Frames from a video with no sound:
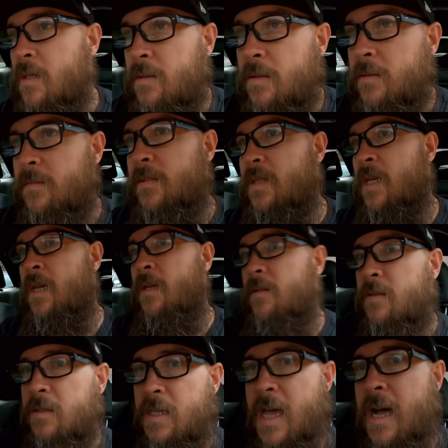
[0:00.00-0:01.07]
it. That's it.
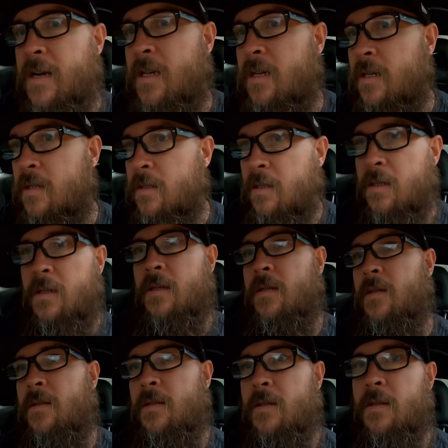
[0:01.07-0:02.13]
It's out of here.
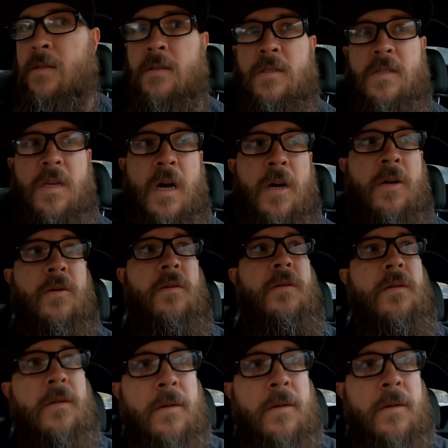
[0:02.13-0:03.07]
So